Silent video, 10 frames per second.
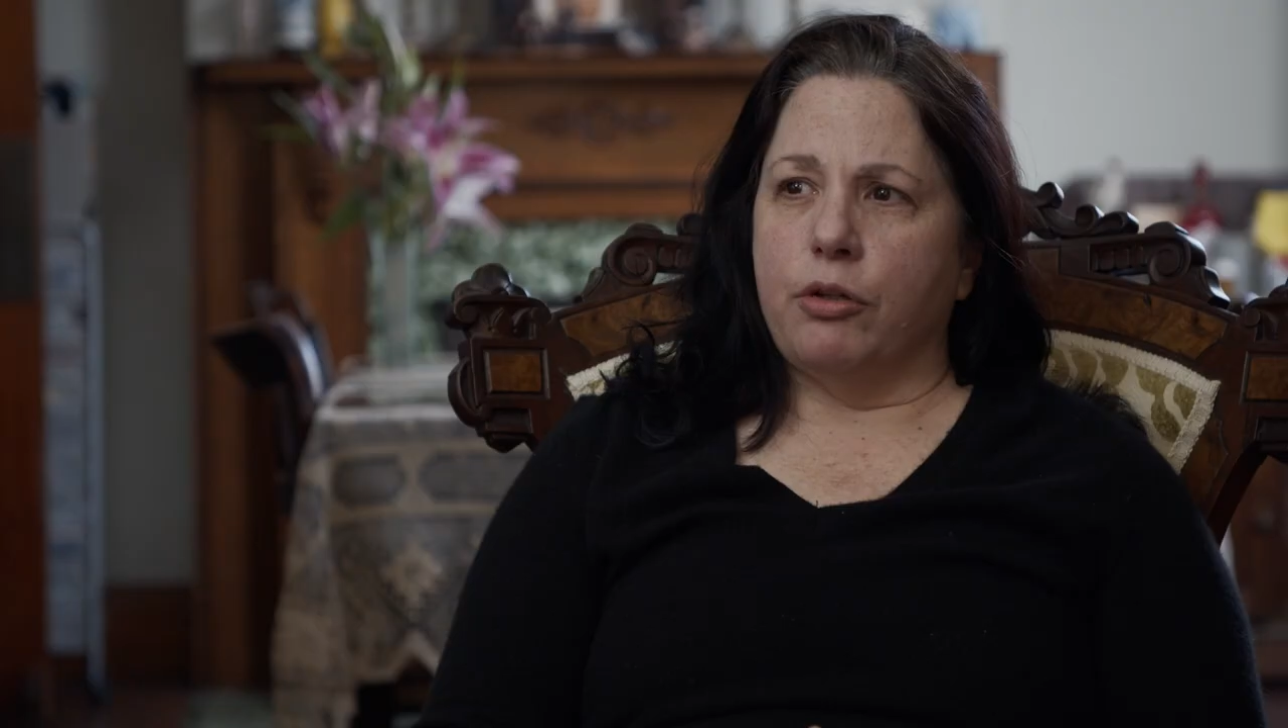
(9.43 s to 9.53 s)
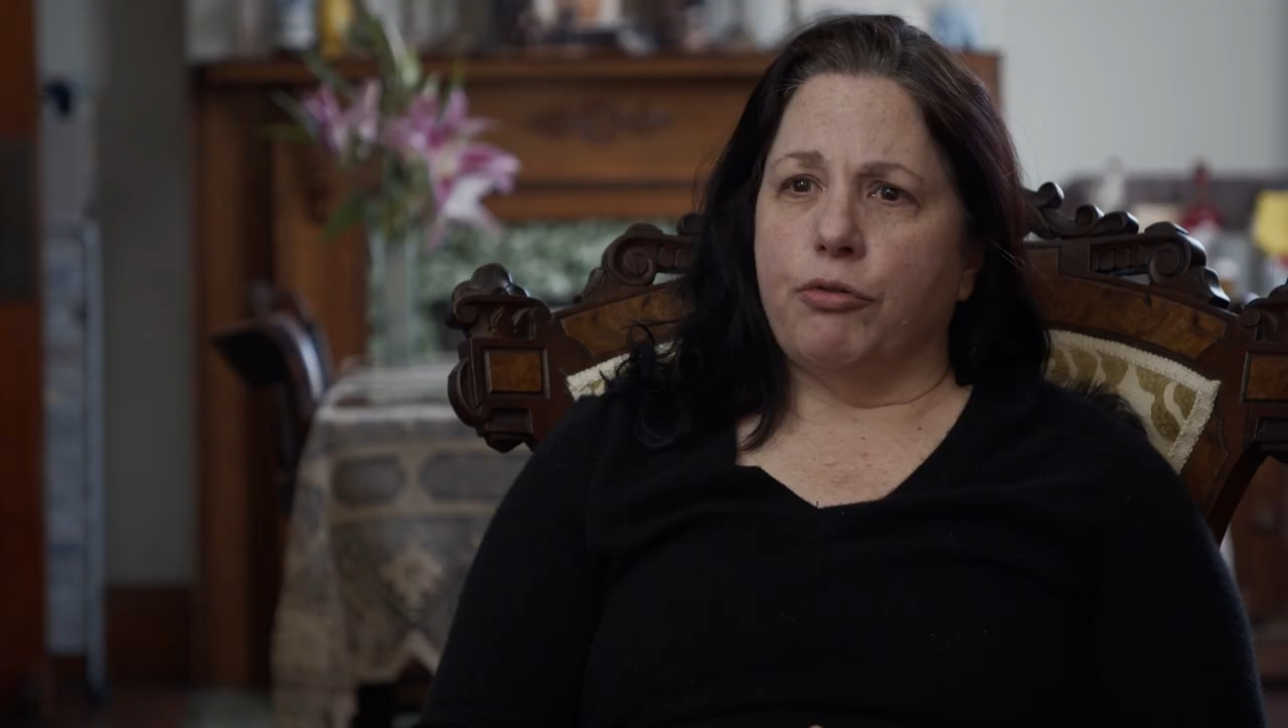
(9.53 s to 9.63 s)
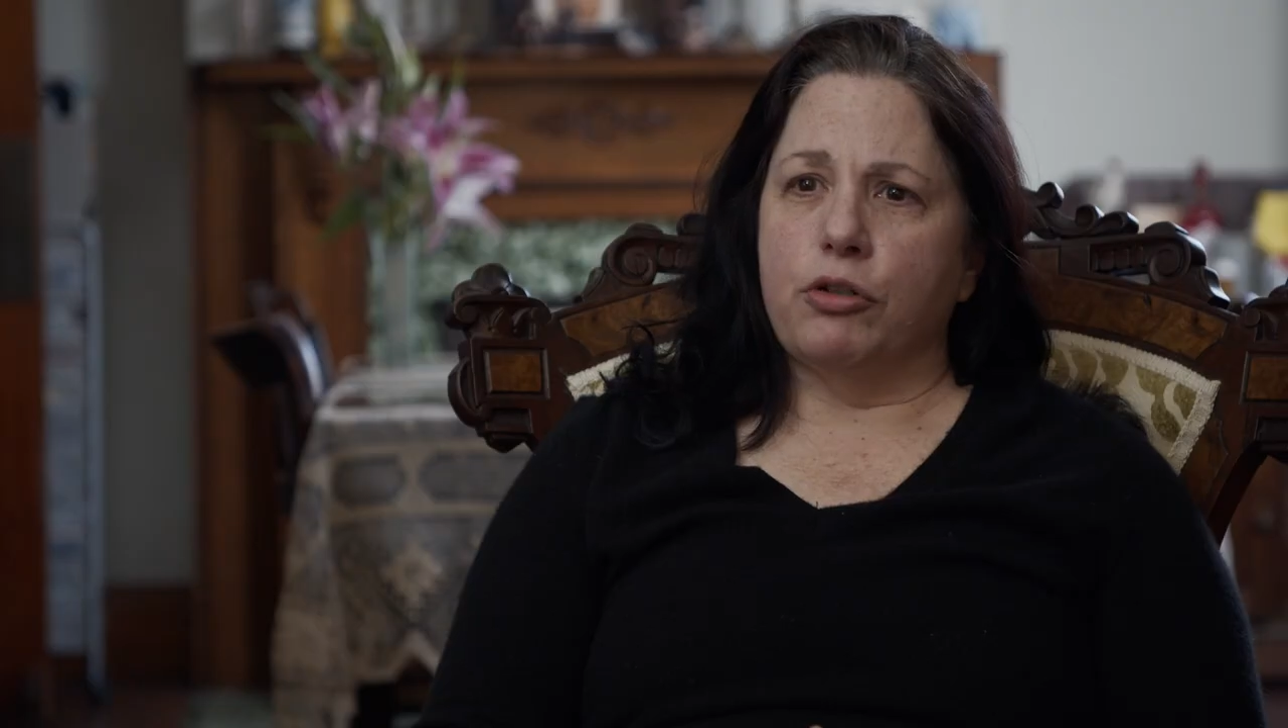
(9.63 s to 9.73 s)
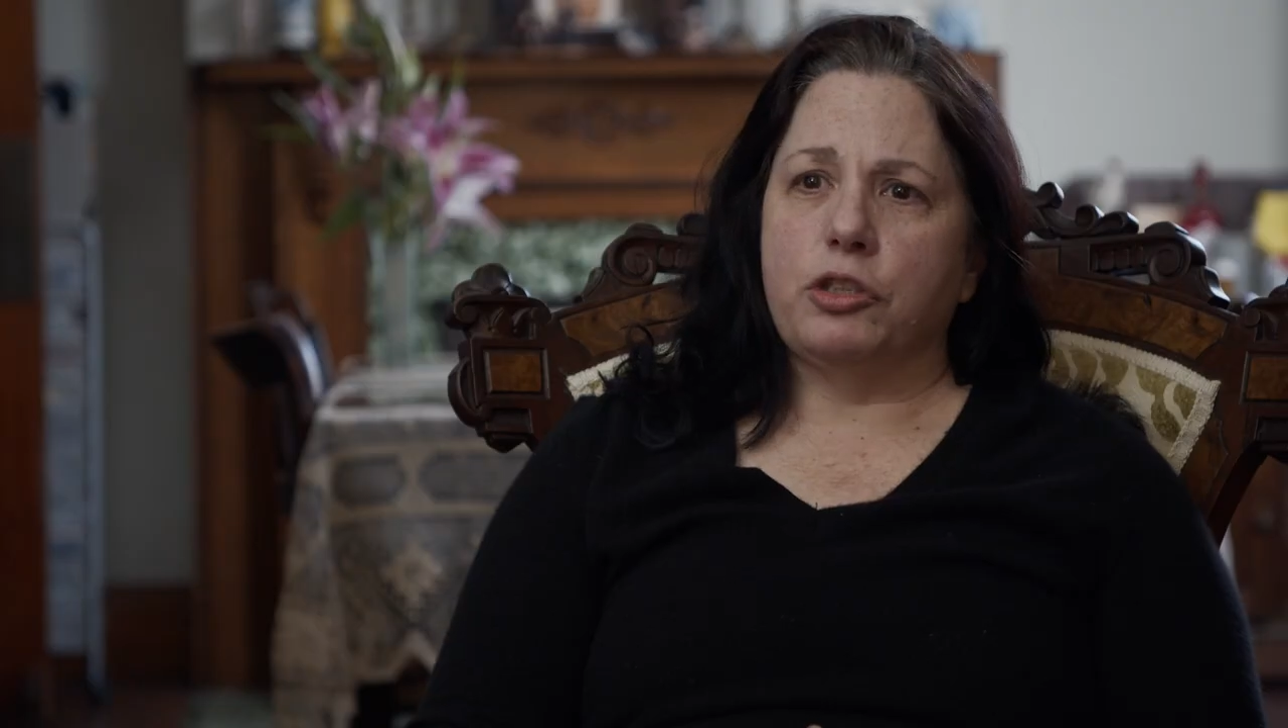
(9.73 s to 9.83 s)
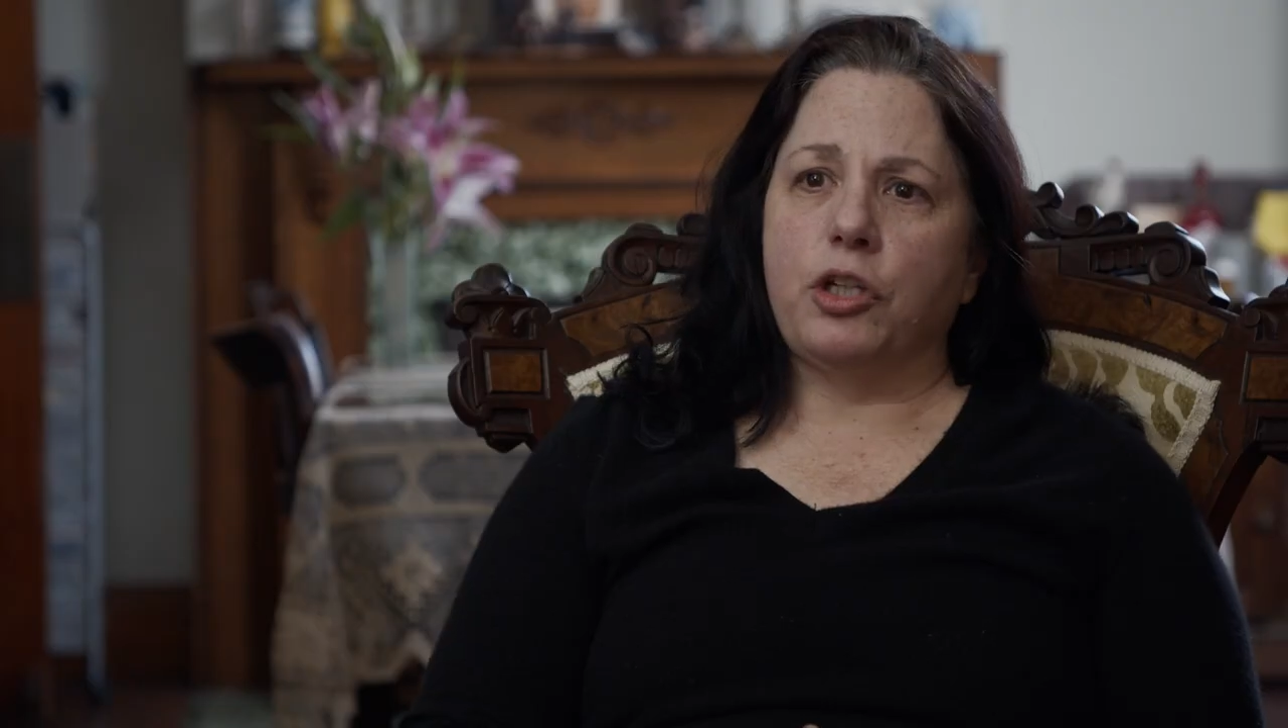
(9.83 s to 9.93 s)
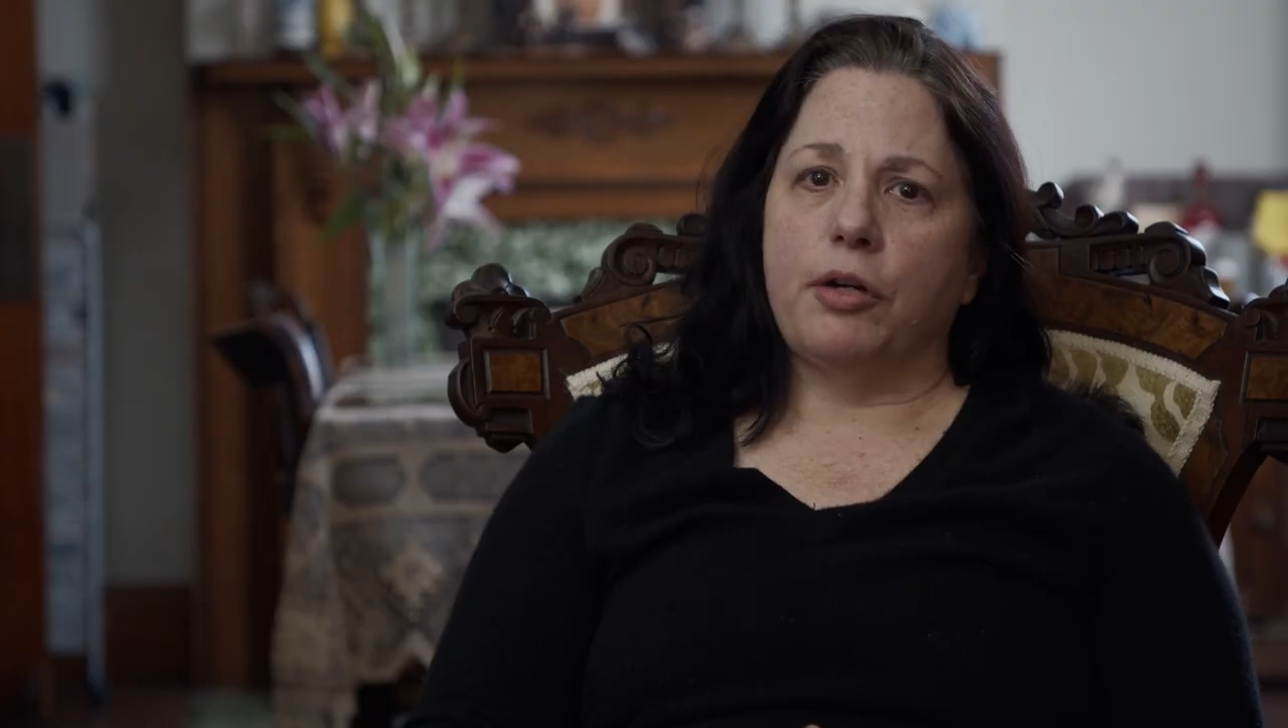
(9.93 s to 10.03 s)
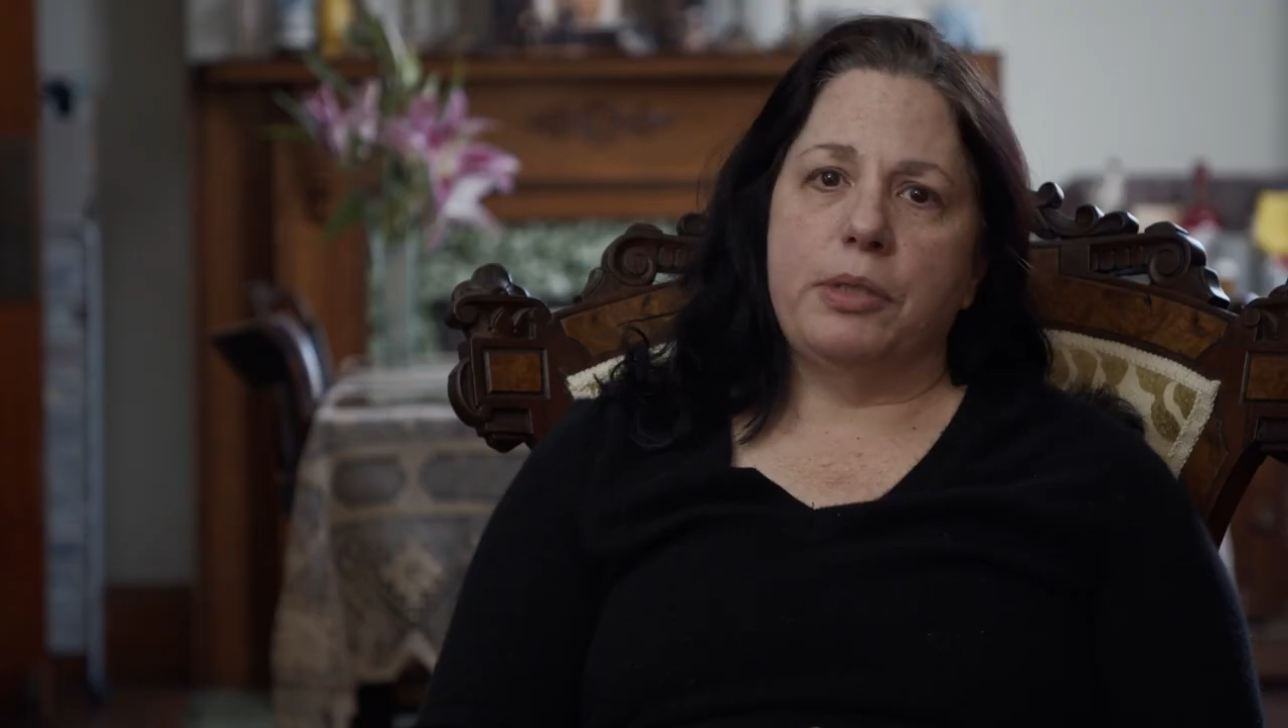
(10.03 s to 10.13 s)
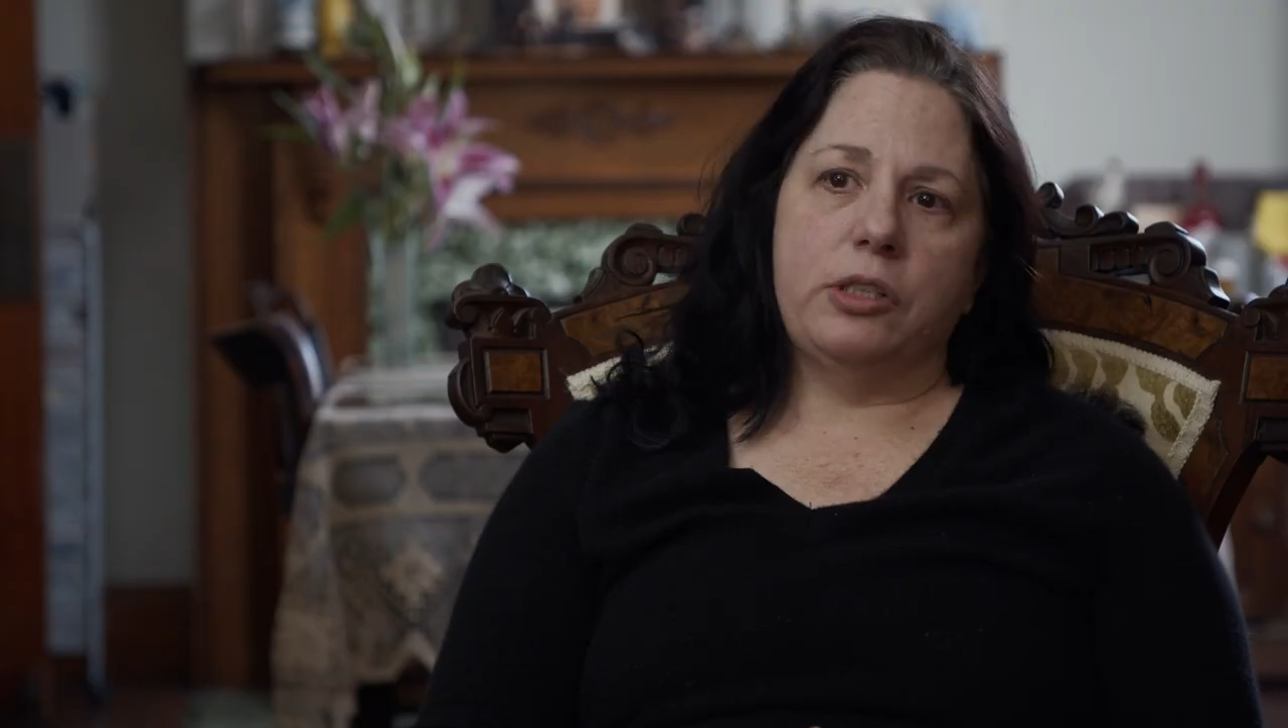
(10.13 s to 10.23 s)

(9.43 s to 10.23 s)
The first art